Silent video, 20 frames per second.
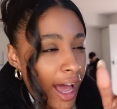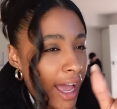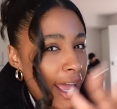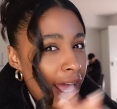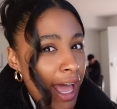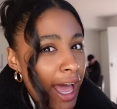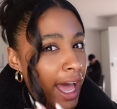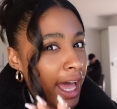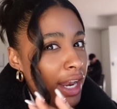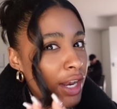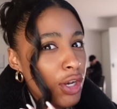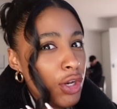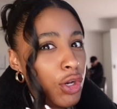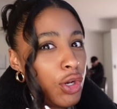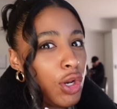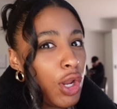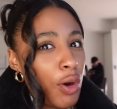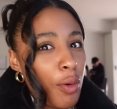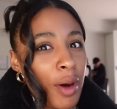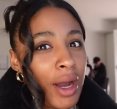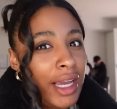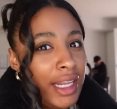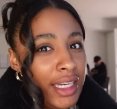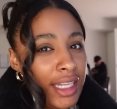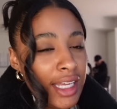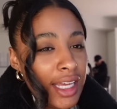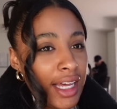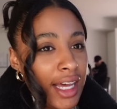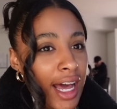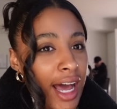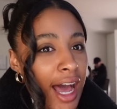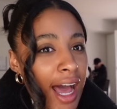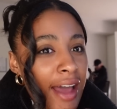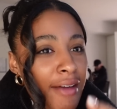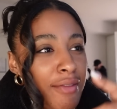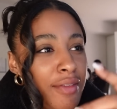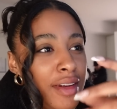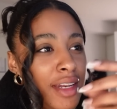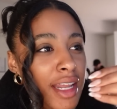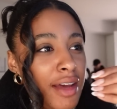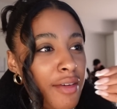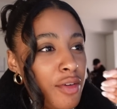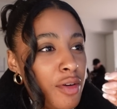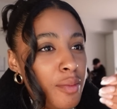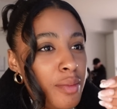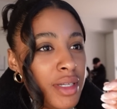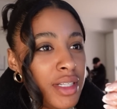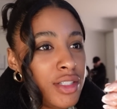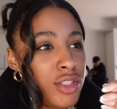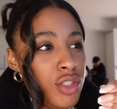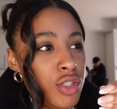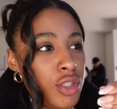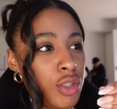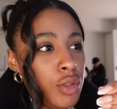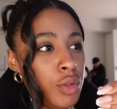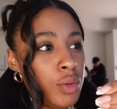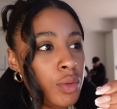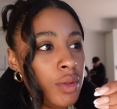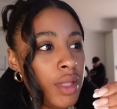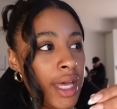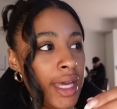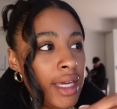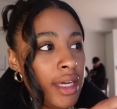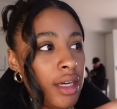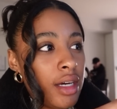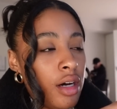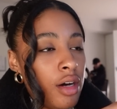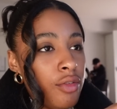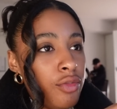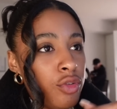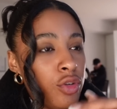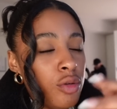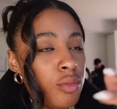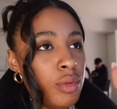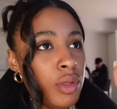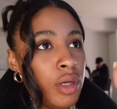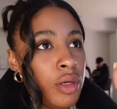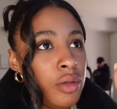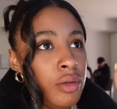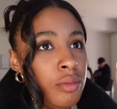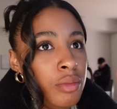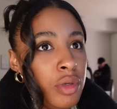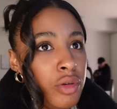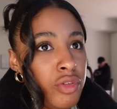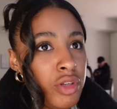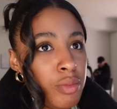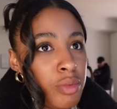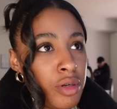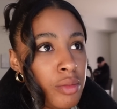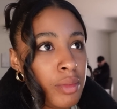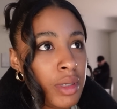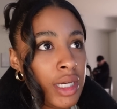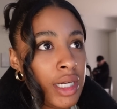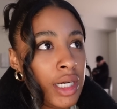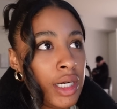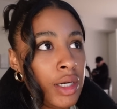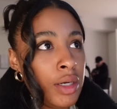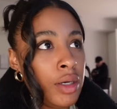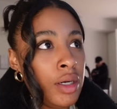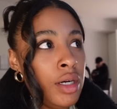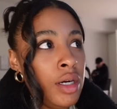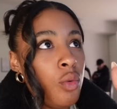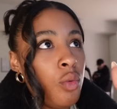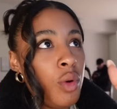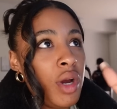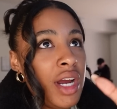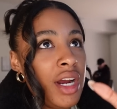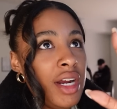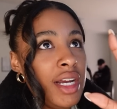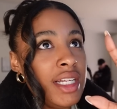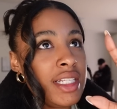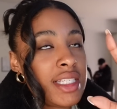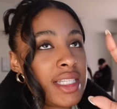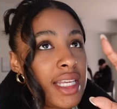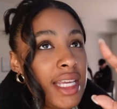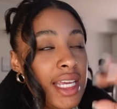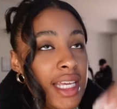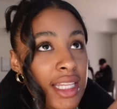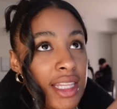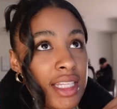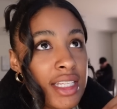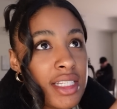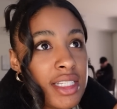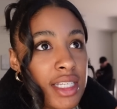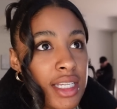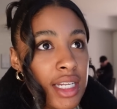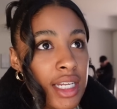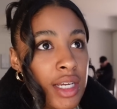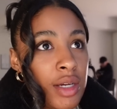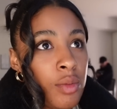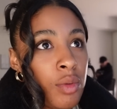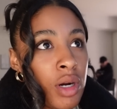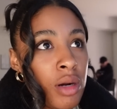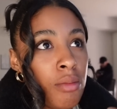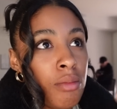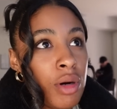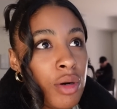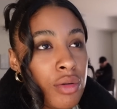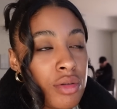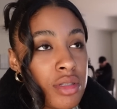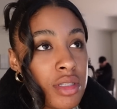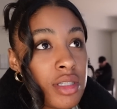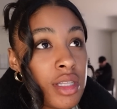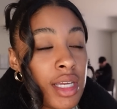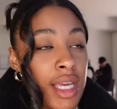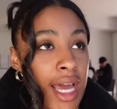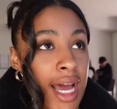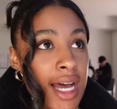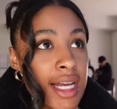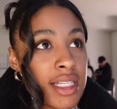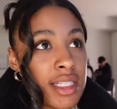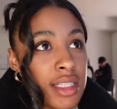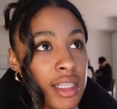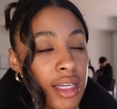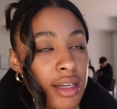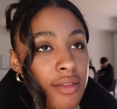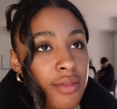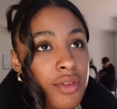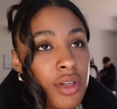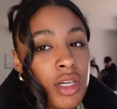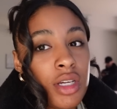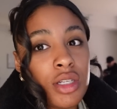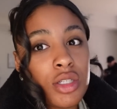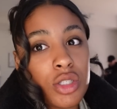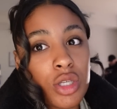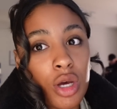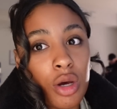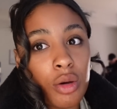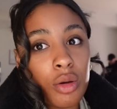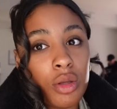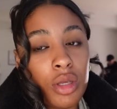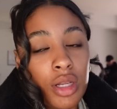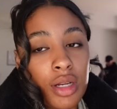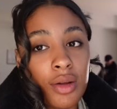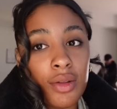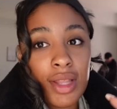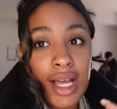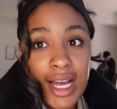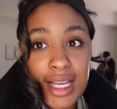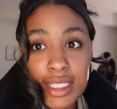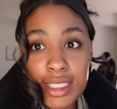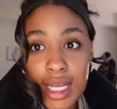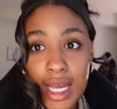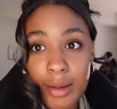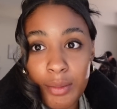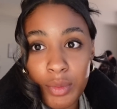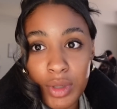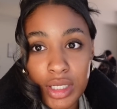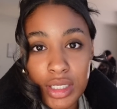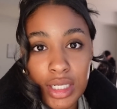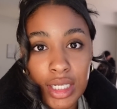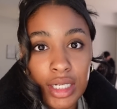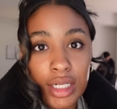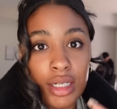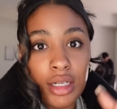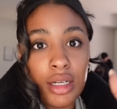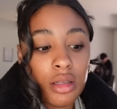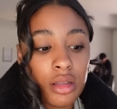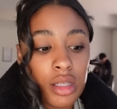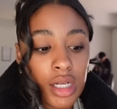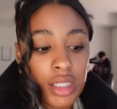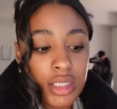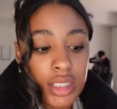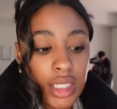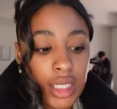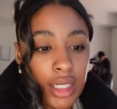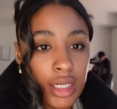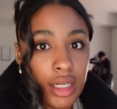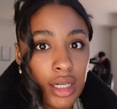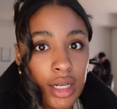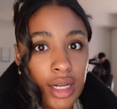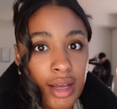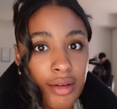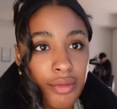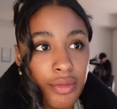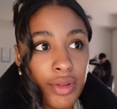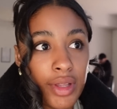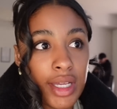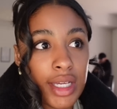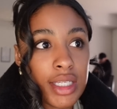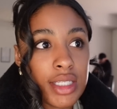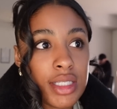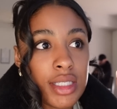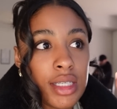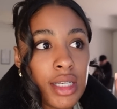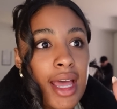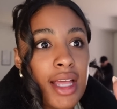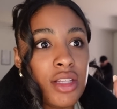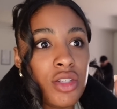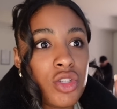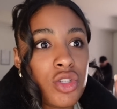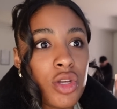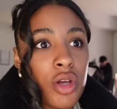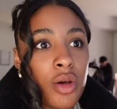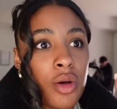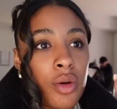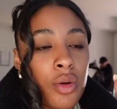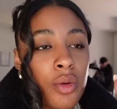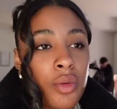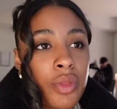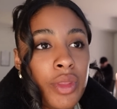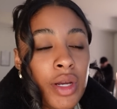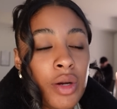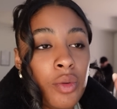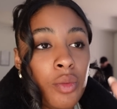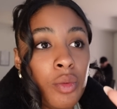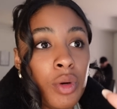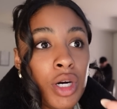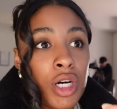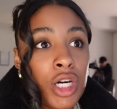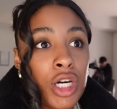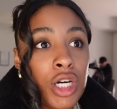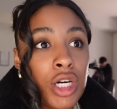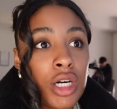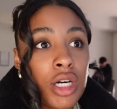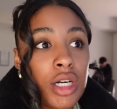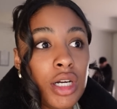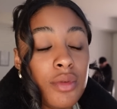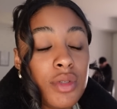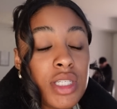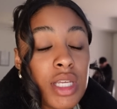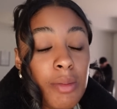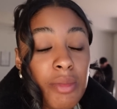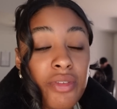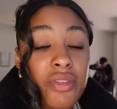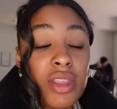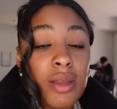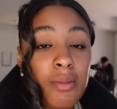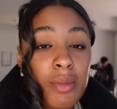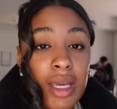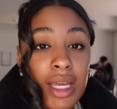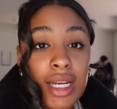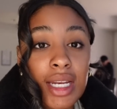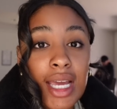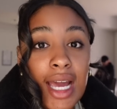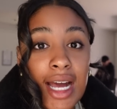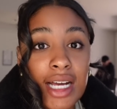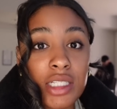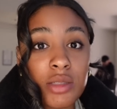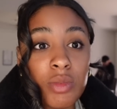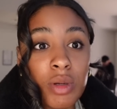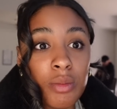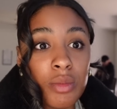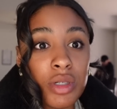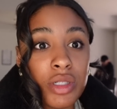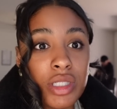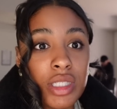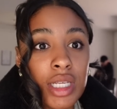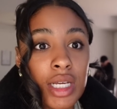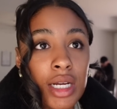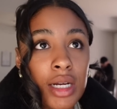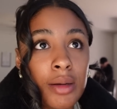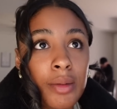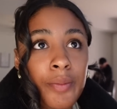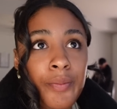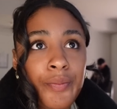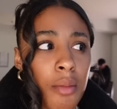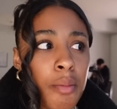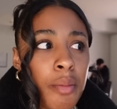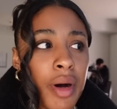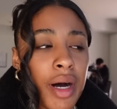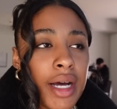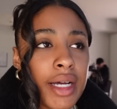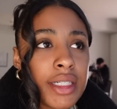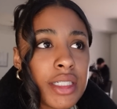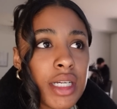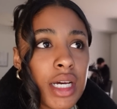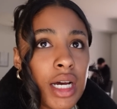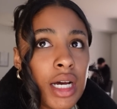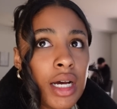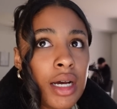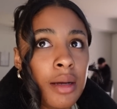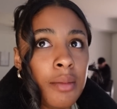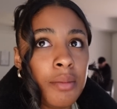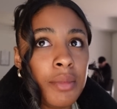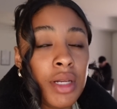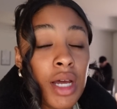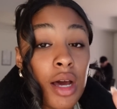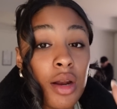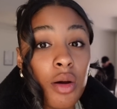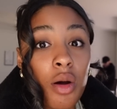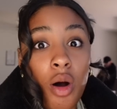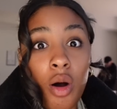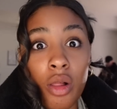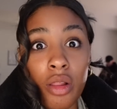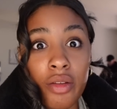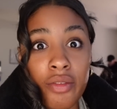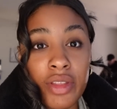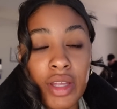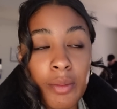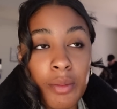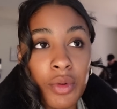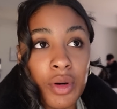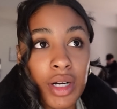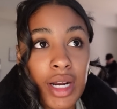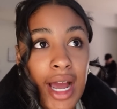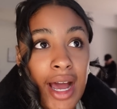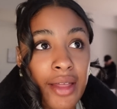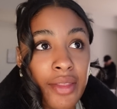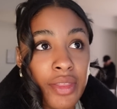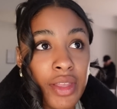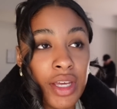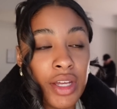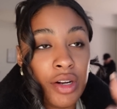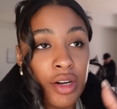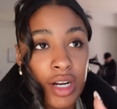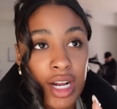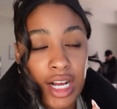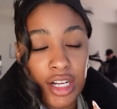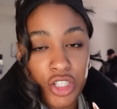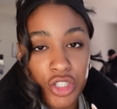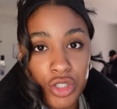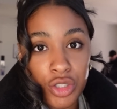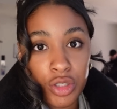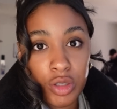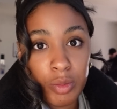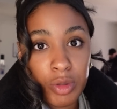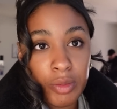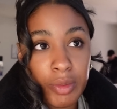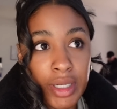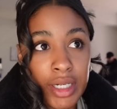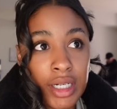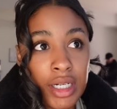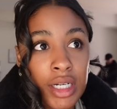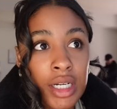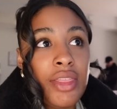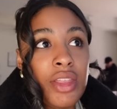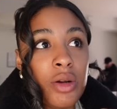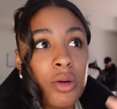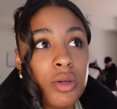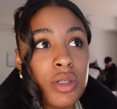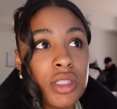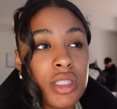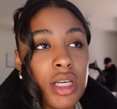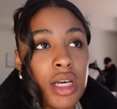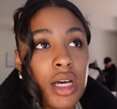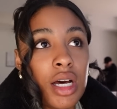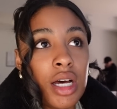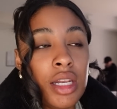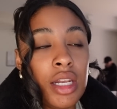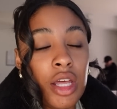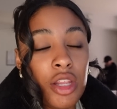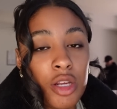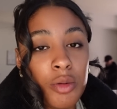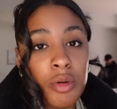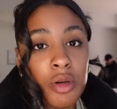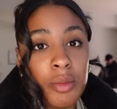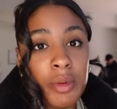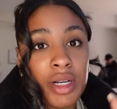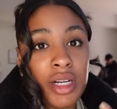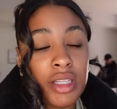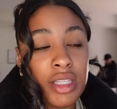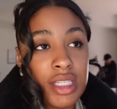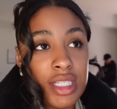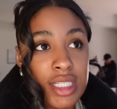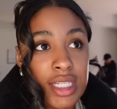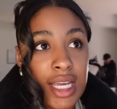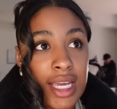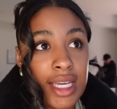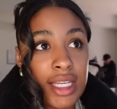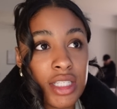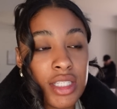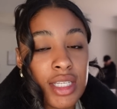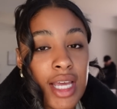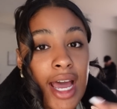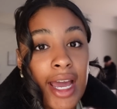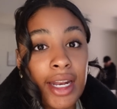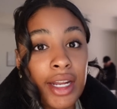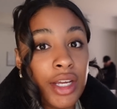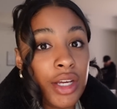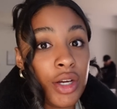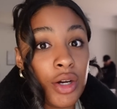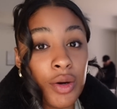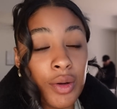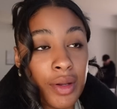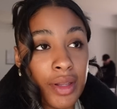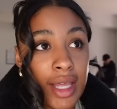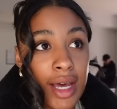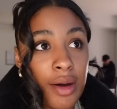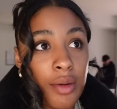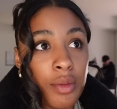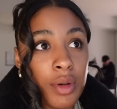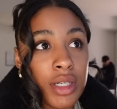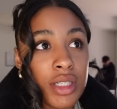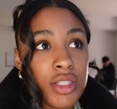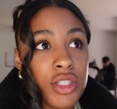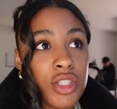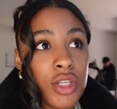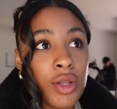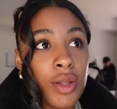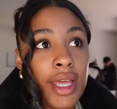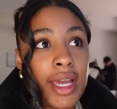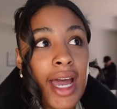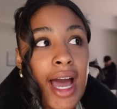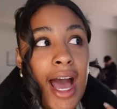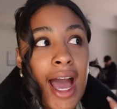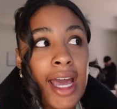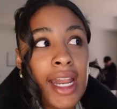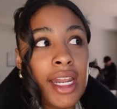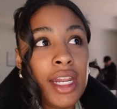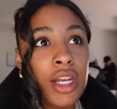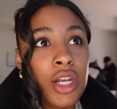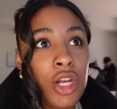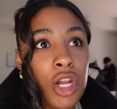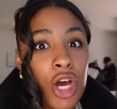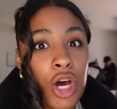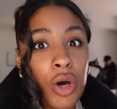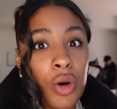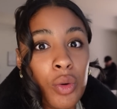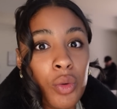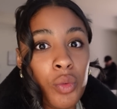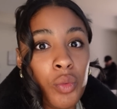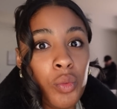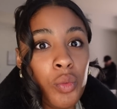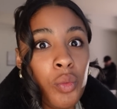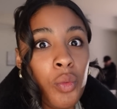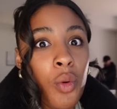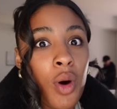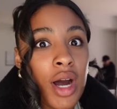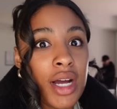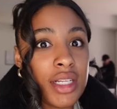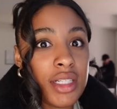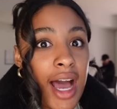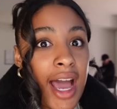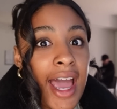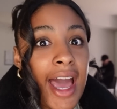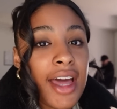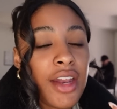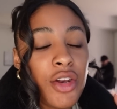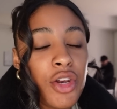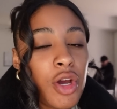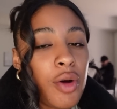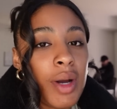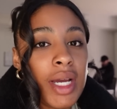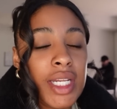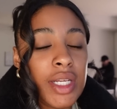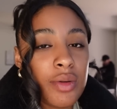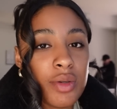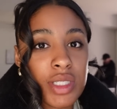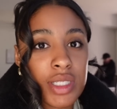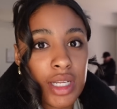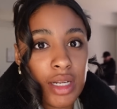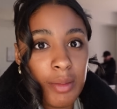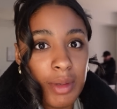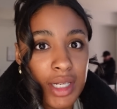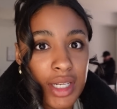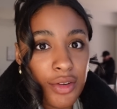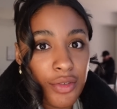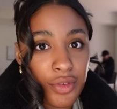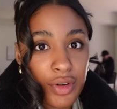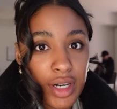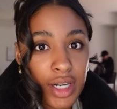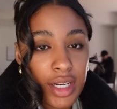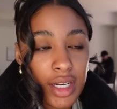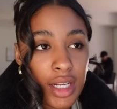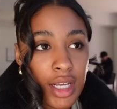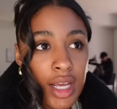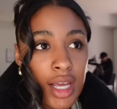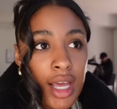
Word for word: I had no idea. I've never been to like a full-blown movie premiere where it's in the city where most of the cast live. So, you know, last time we did London Netflix, and so there were some of the main cast members there, but not all of them were at the international premiere. There was another premiere in the States. I didn't go to that one. So like, I didn't know what, I had no idea was gonna be different.